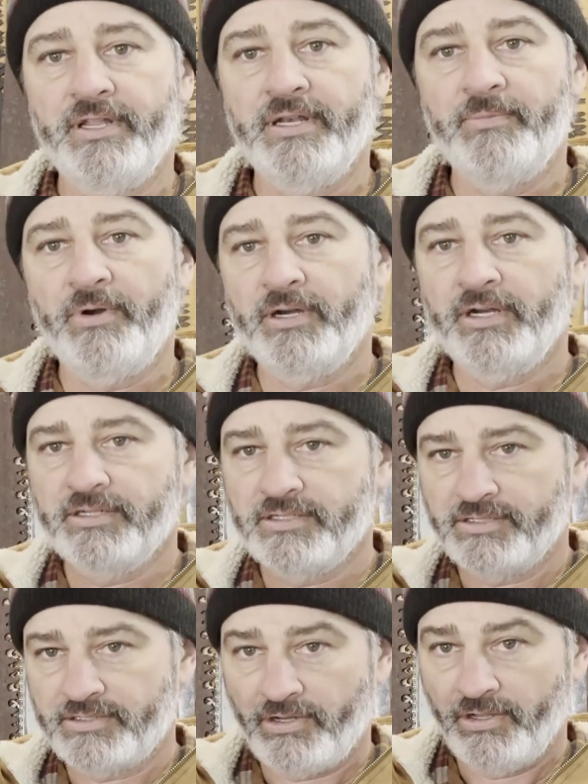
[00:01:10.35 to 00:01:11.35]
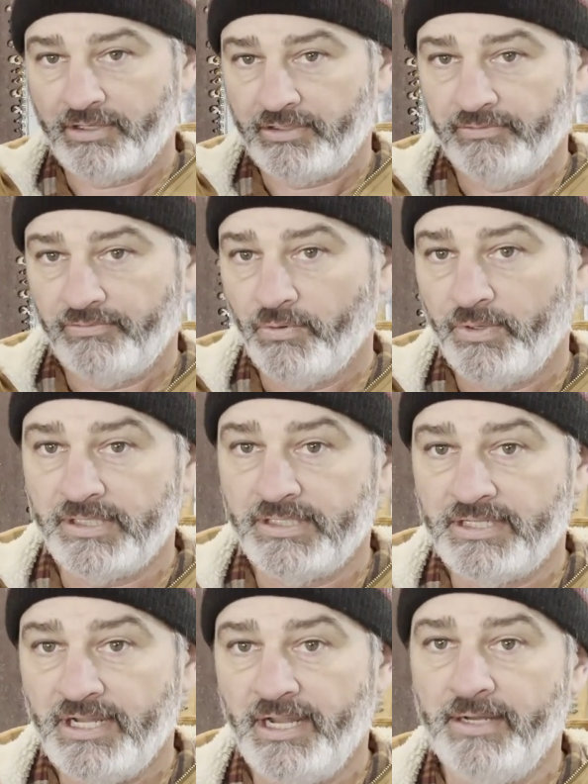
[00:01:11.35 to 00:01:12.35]
in the market because it's all I could afford at
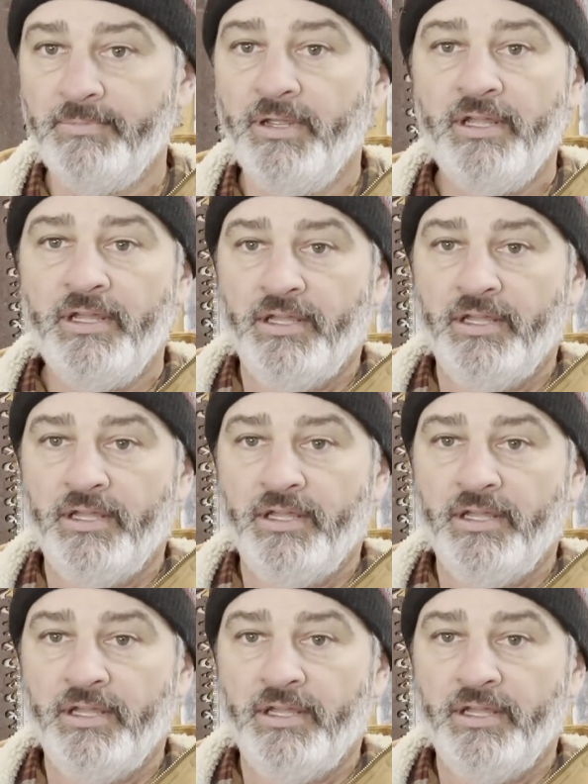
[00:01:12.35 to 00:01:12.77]
the time.